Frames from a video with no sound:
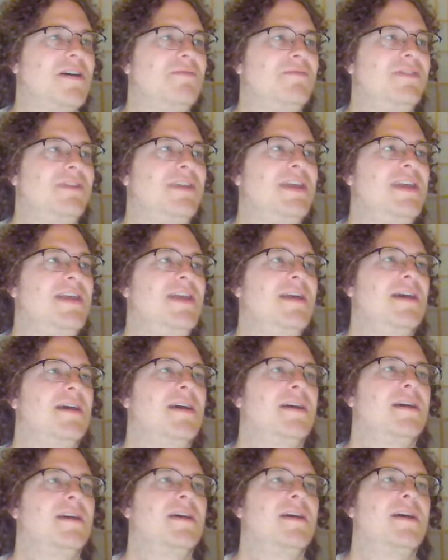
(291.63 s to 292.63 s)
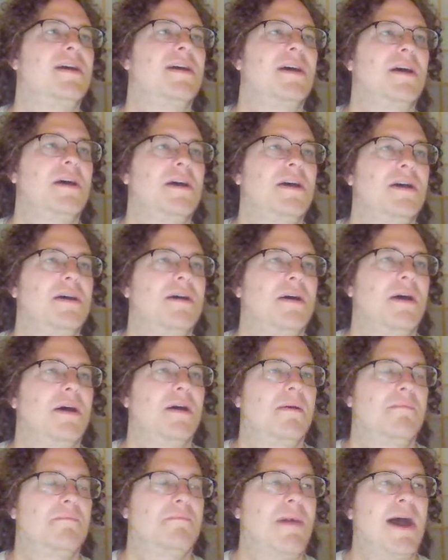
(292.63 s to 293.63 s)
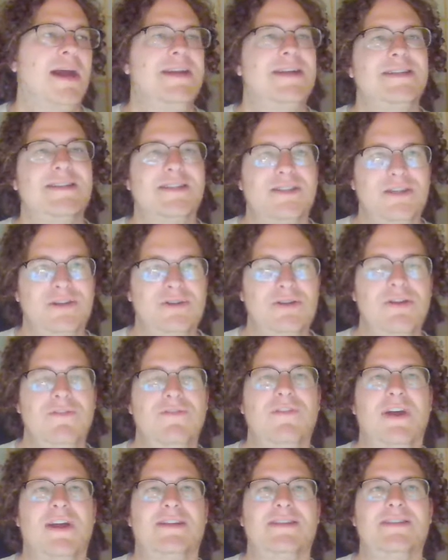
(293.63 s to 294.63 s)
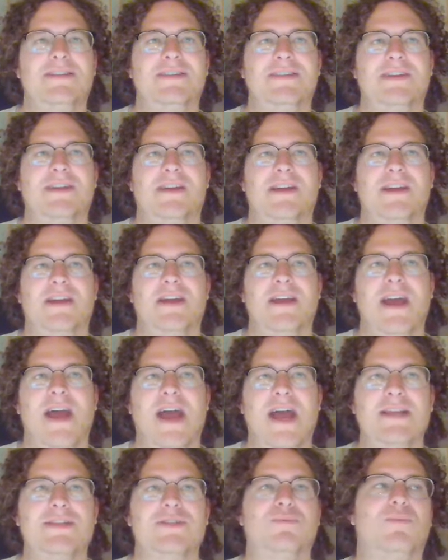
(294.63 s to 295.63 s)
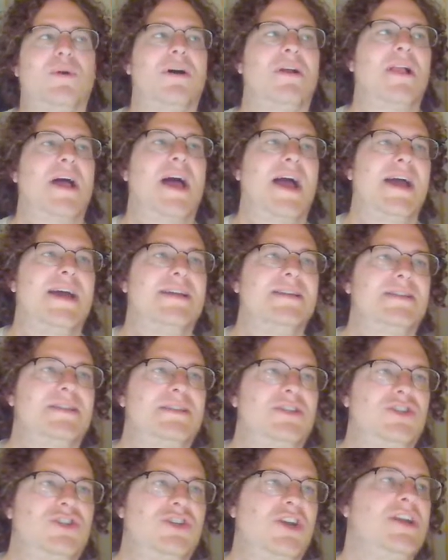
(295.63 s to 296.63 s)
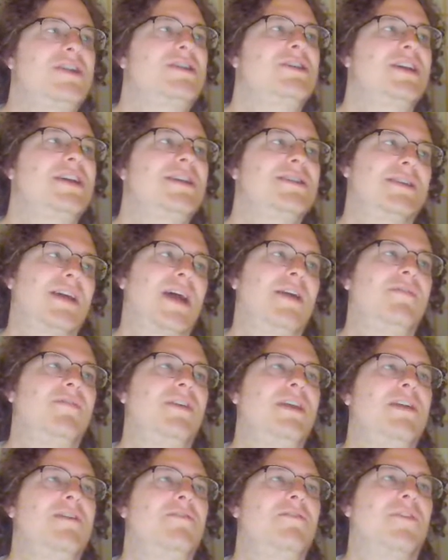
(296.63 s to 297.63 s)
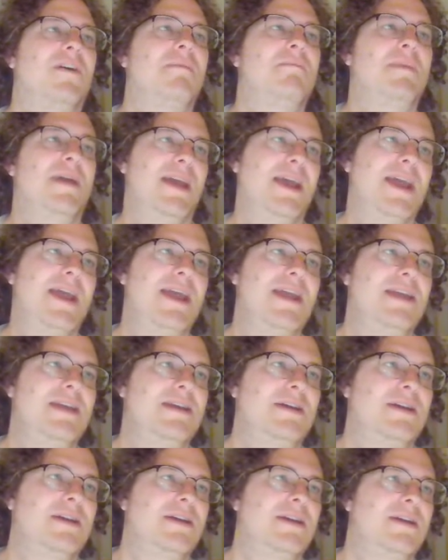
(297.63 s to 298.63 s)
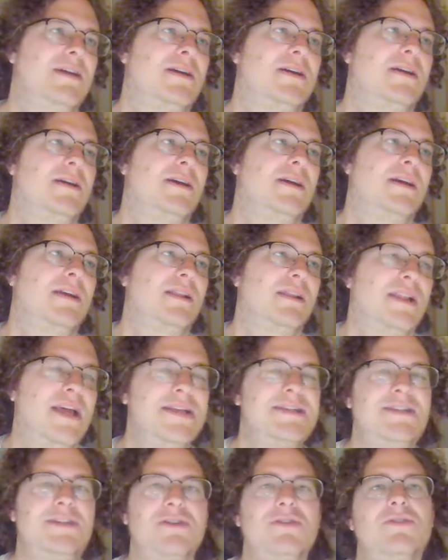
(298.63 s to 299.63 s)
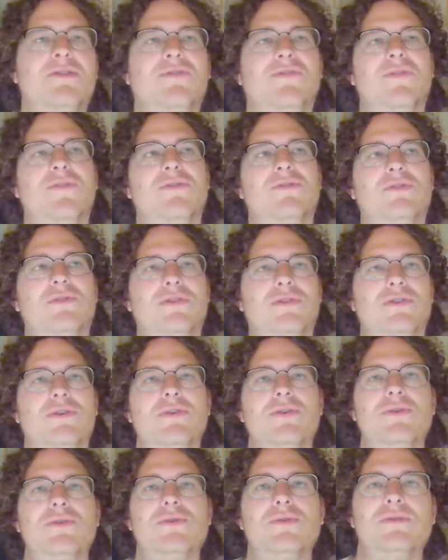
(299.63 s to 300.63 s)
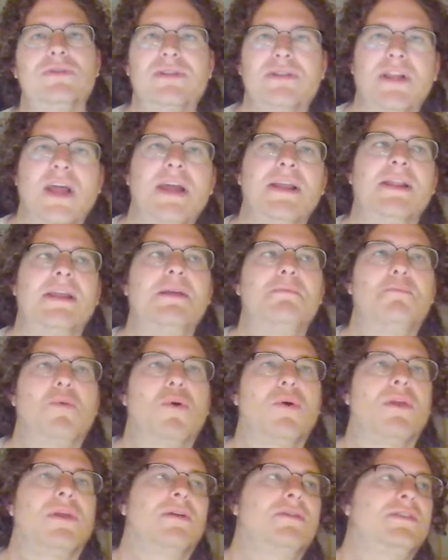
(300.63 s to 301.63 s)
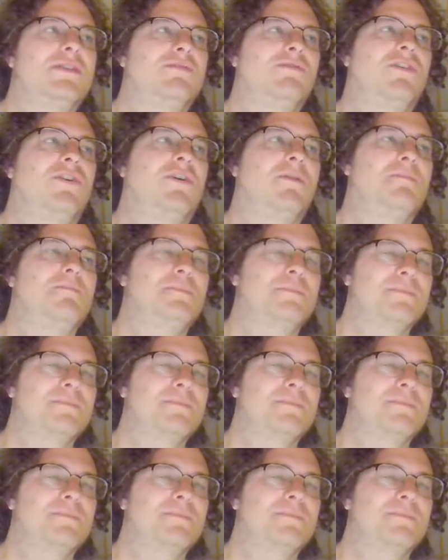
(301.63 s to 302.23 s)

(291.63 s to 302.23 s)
the -2 defense, as well as changing his IV from a less useful to slightly more useful.